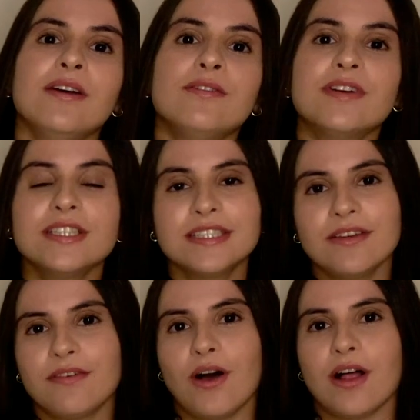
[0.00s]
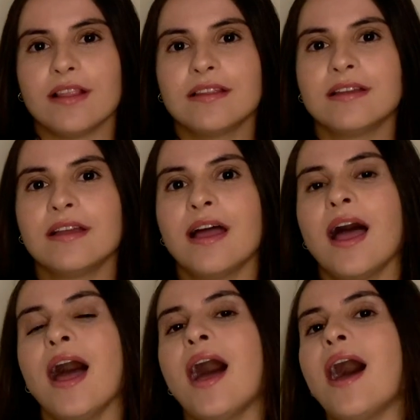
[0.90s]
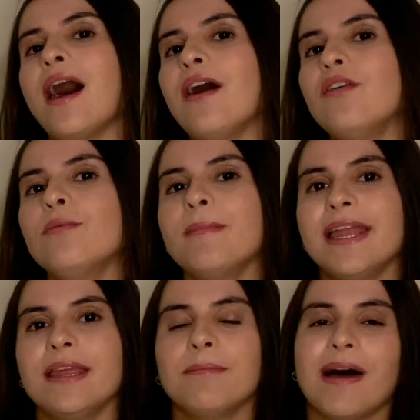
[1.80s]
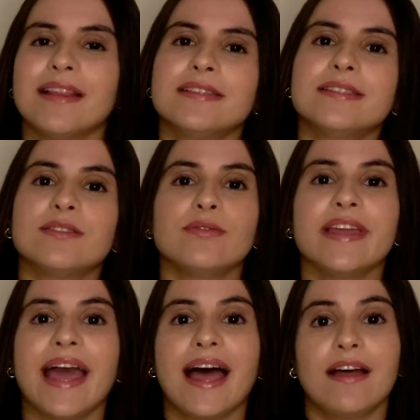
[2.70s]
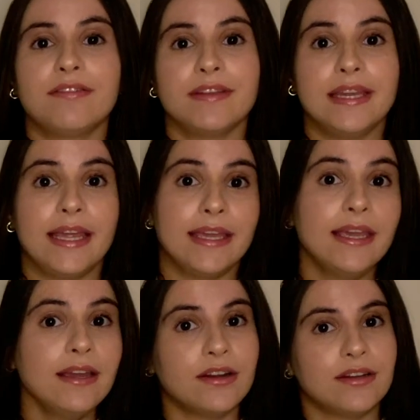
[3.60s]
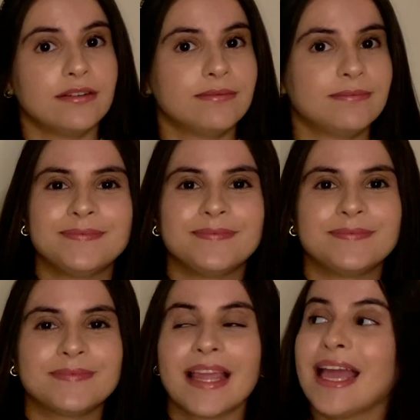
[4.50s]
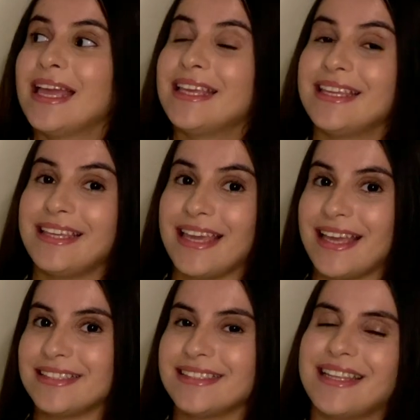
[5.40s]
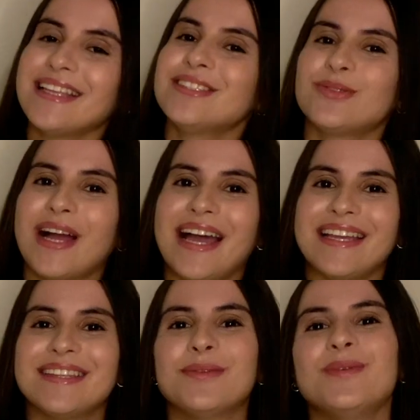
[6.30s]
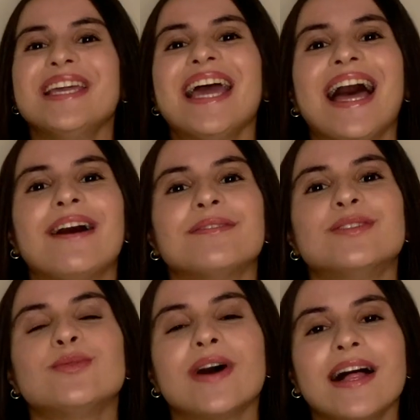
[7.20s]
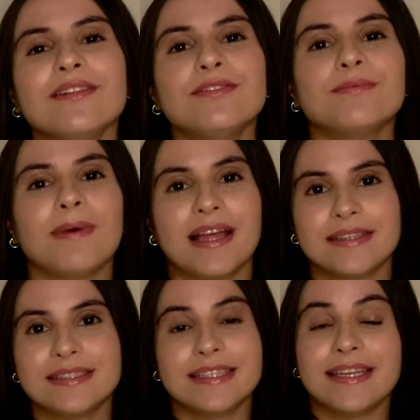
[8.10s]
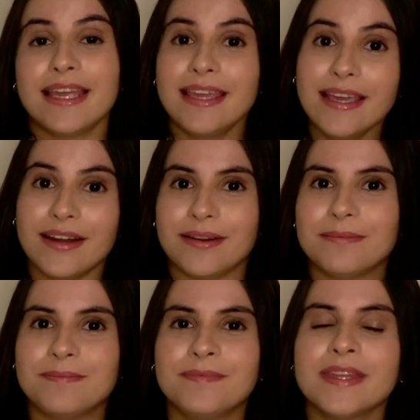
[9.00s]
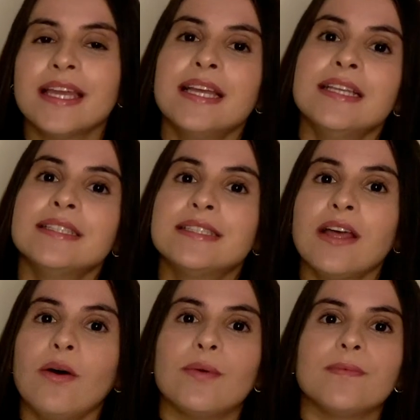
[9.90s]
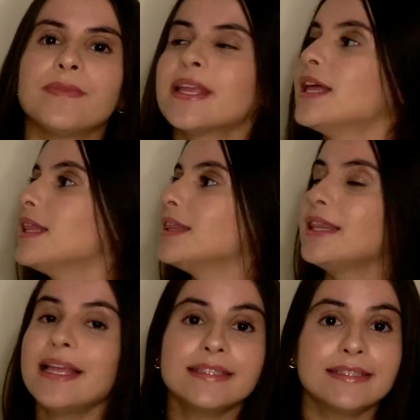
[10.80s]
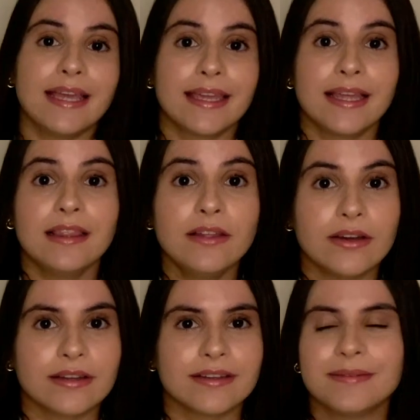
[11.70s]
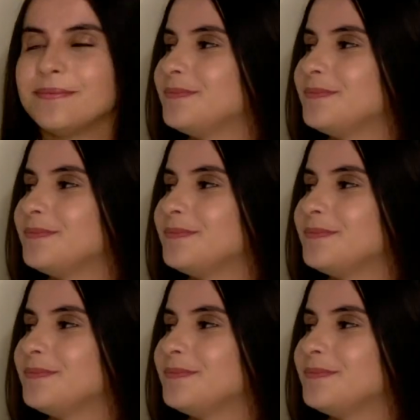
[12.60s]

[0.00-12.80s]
First of all, how many months do we have in a year? Yes, that's right. We have 12 months in a year. So, let's take a look.